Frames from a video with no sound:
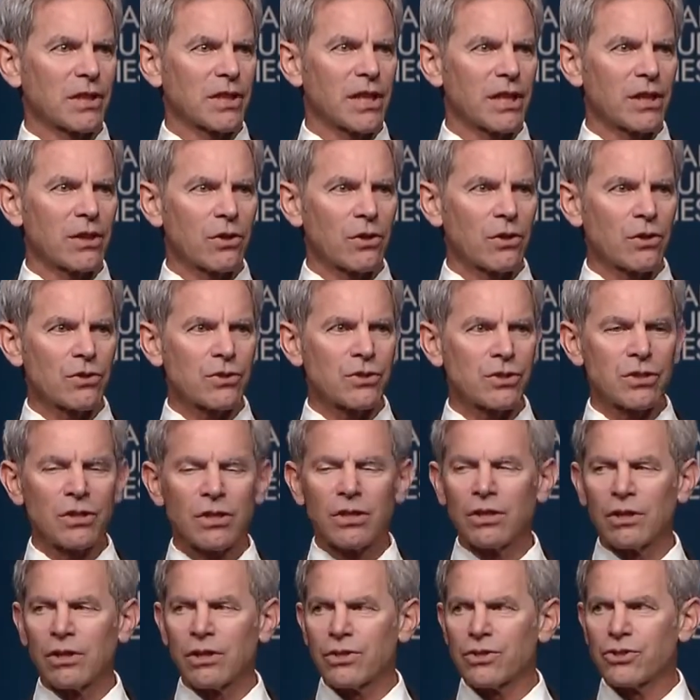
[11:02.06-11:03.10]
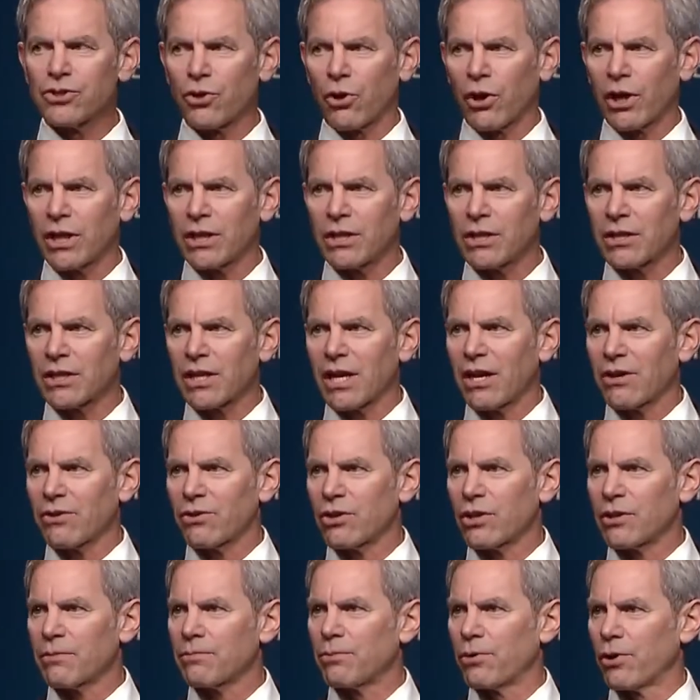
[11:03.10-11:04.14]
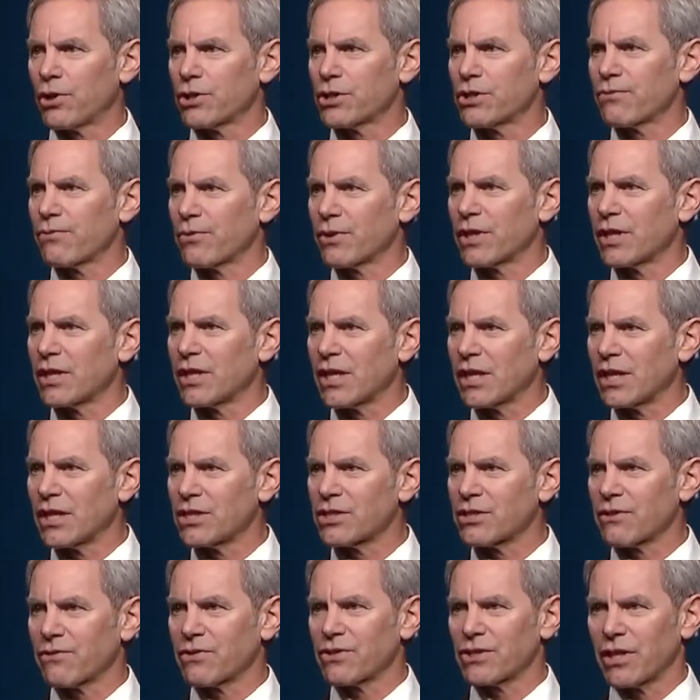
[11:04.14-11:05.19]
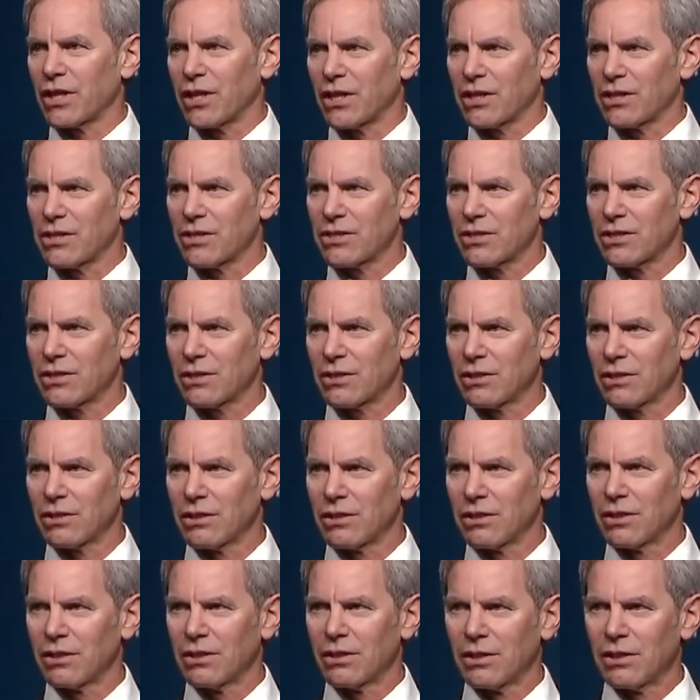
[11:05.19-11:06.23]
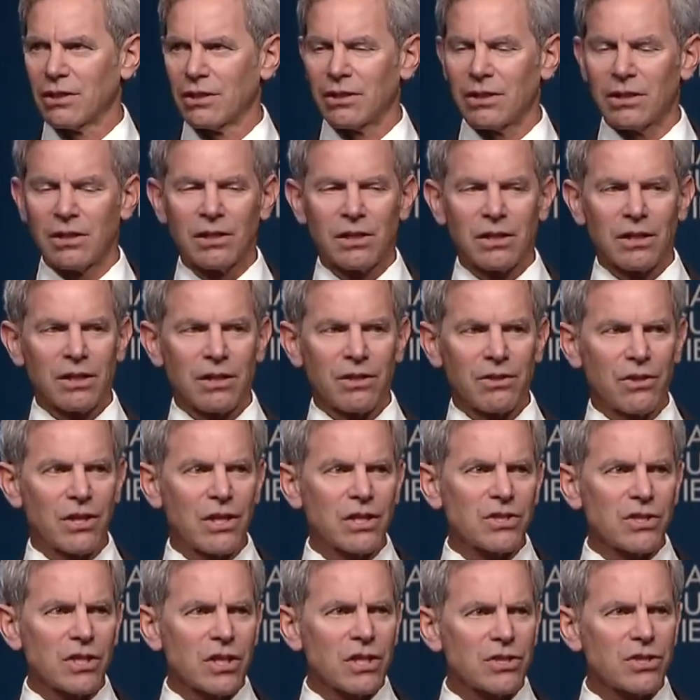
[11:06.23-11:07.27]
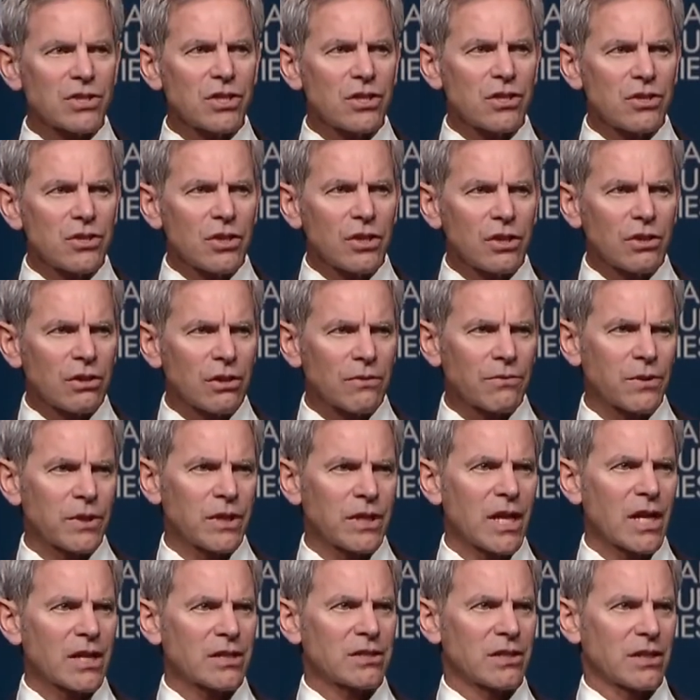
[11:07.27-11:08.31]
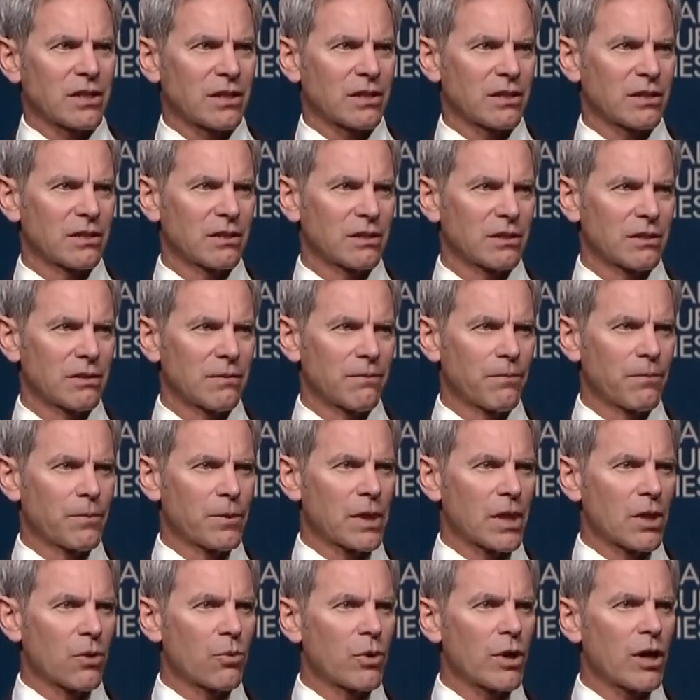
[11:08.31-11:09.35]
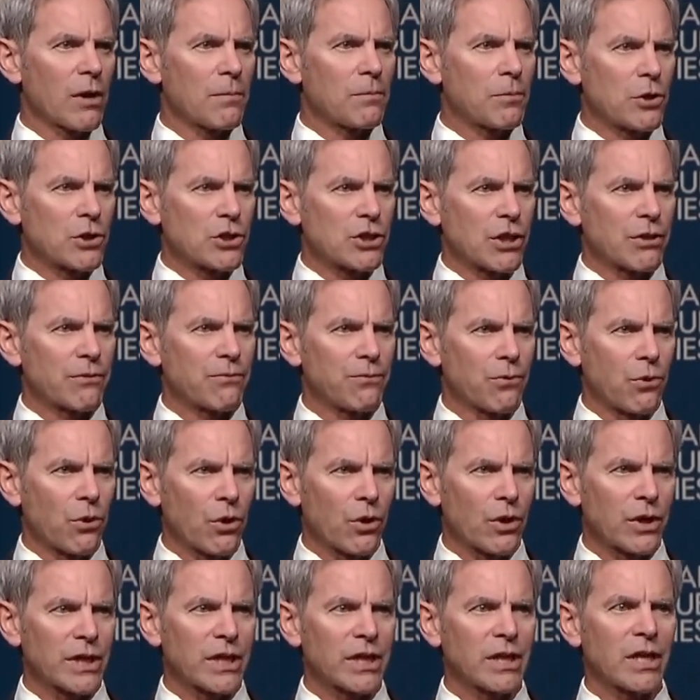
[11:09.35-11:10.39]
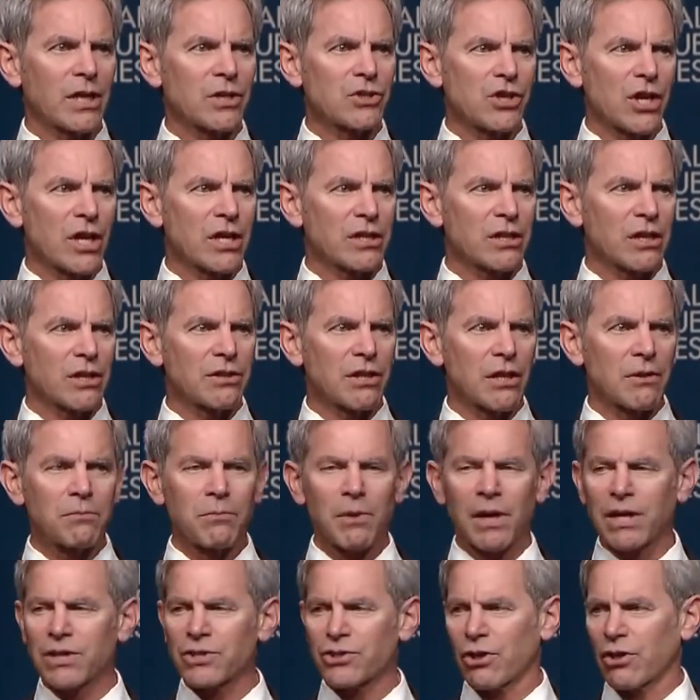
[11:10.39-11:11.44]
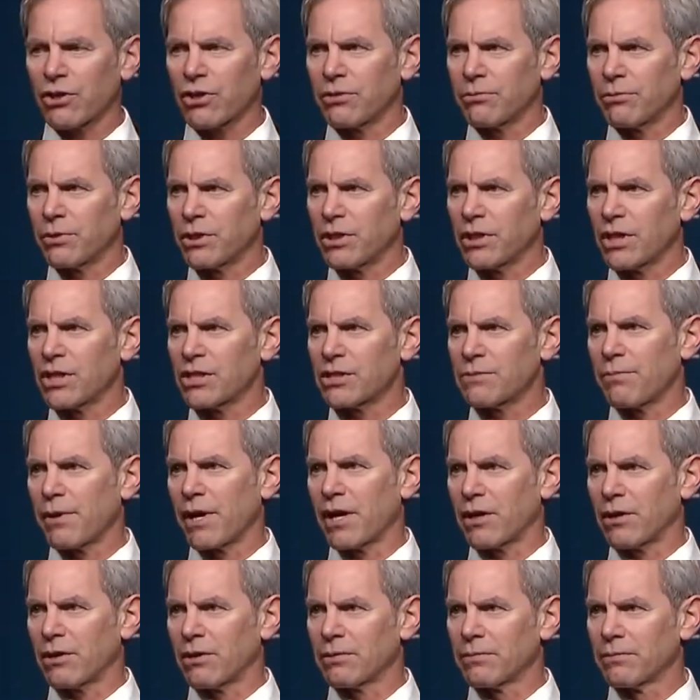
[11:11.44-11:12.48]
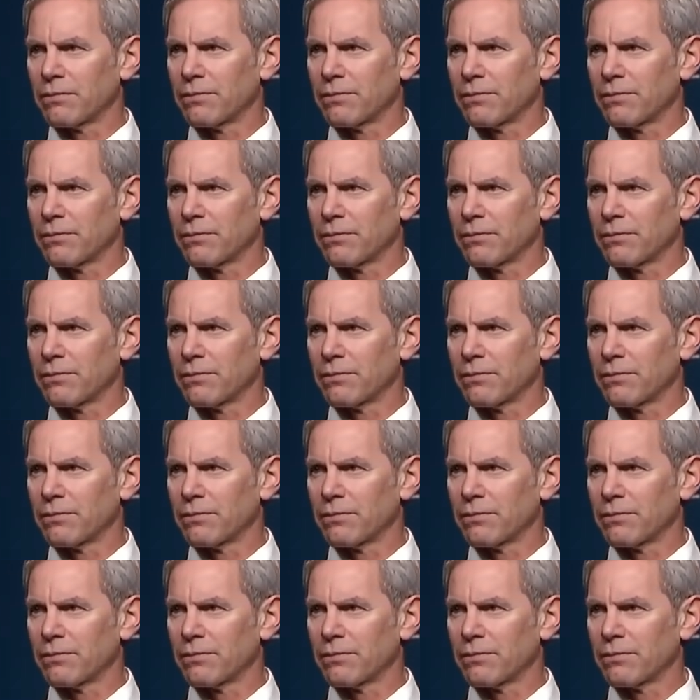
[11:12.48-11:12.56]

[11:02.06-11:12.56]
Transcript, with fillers: leaders joining together to push for the needs of cities. This is the year of connecting. We are pushing forward an agenda that makes our communities better.